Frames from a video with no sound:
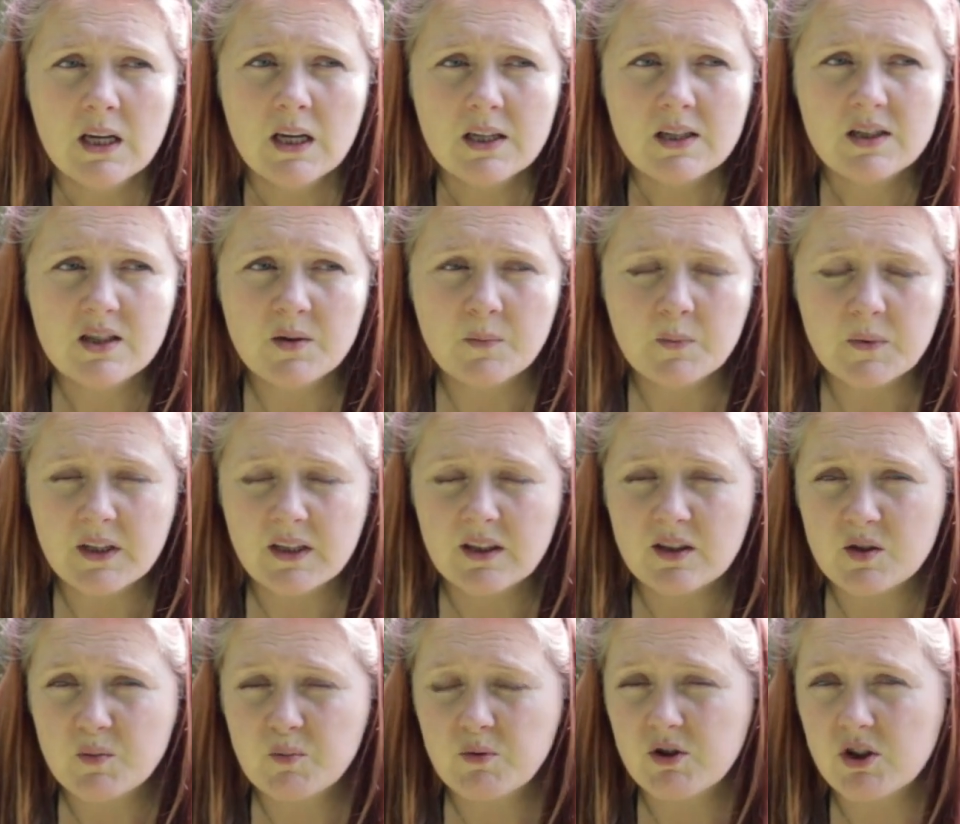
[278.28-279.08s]

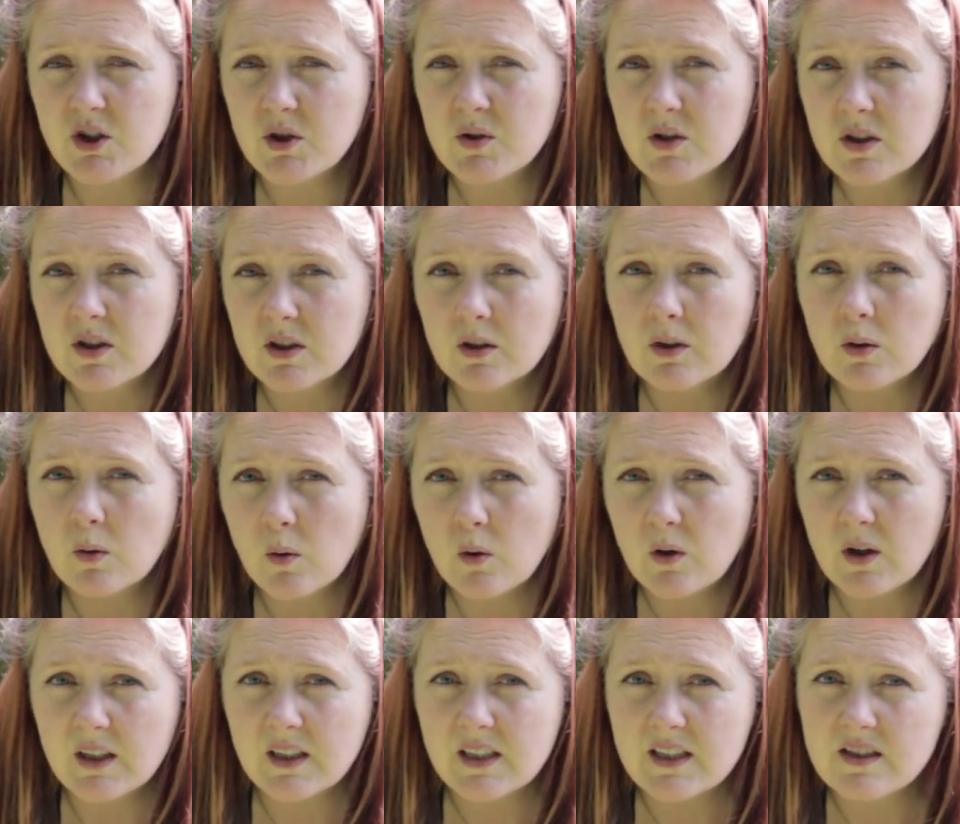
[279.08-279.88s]
something that's produced
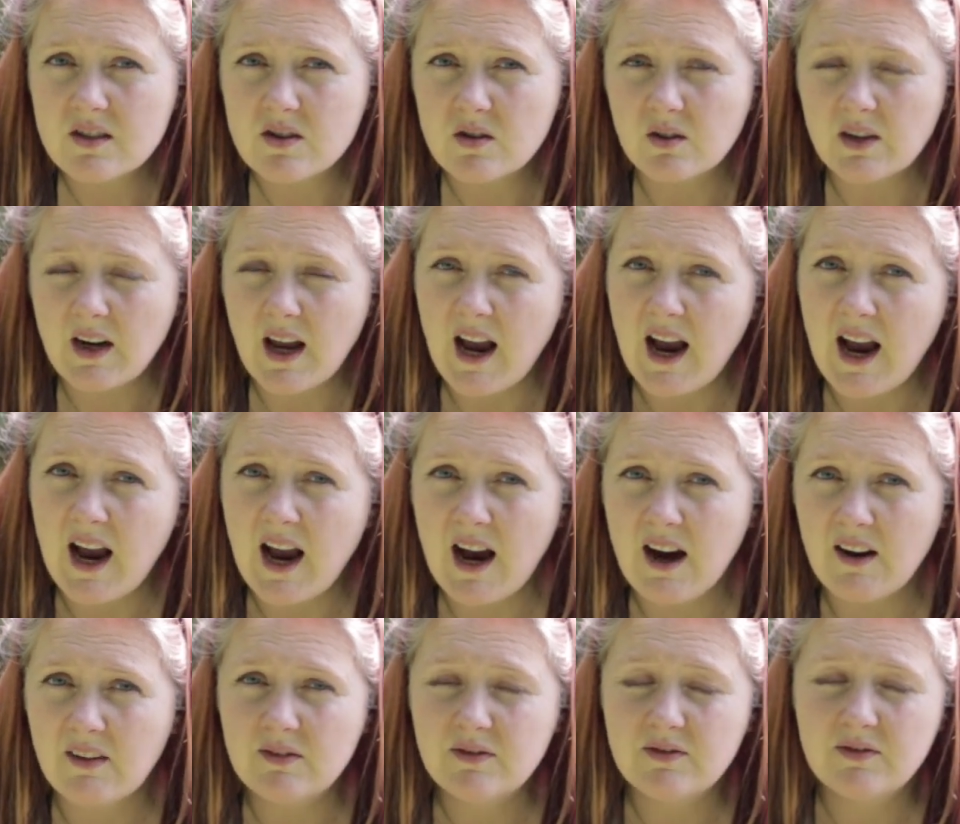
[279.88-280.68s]
locally is going to
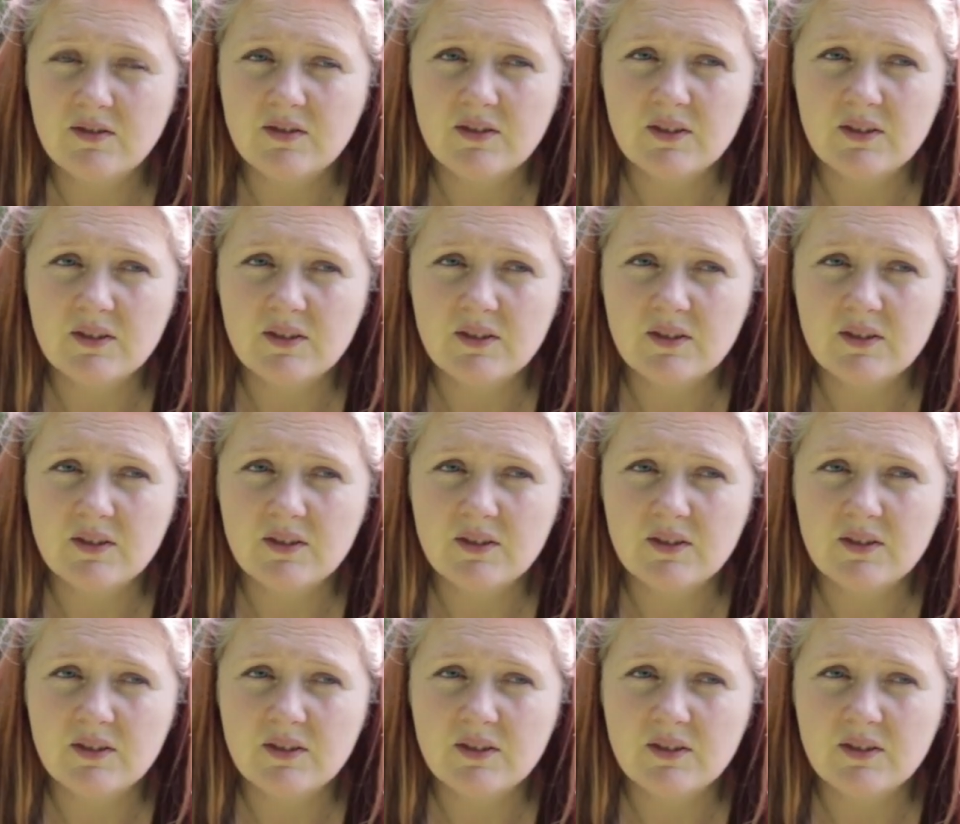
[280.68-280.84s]
have